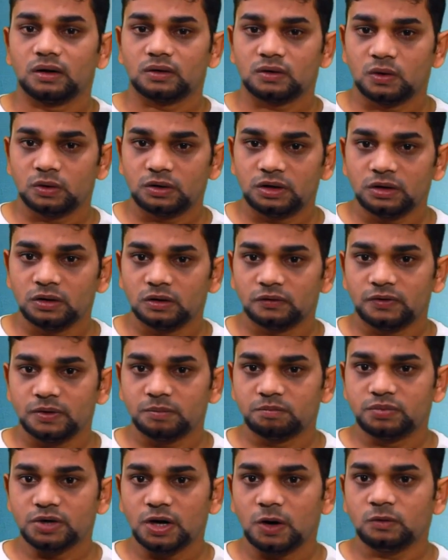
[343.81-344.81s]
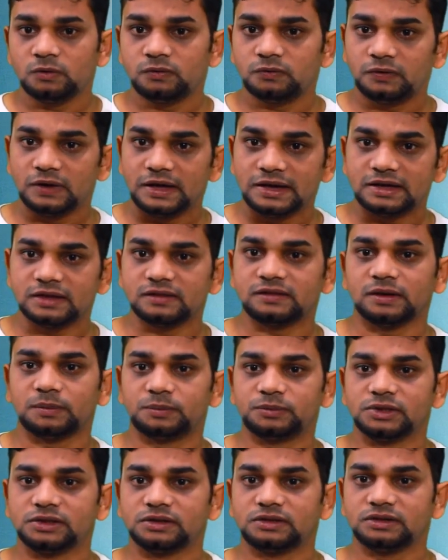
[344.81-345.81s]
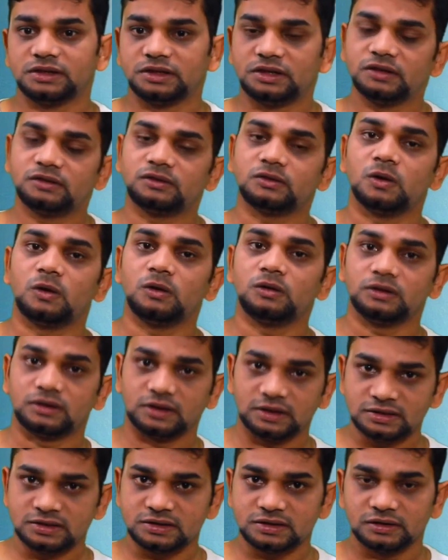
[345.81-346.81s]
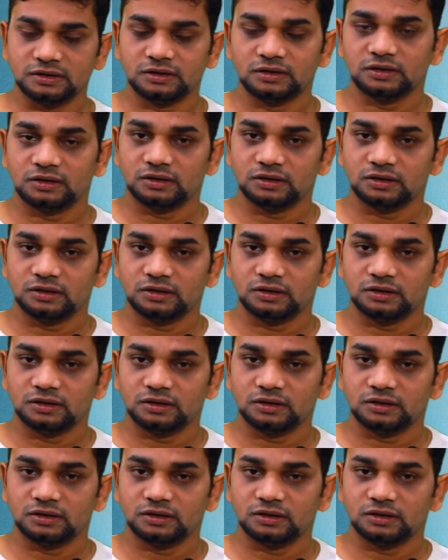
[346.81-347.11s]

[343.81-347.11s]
coating of a brown flaky substance. It is called rust.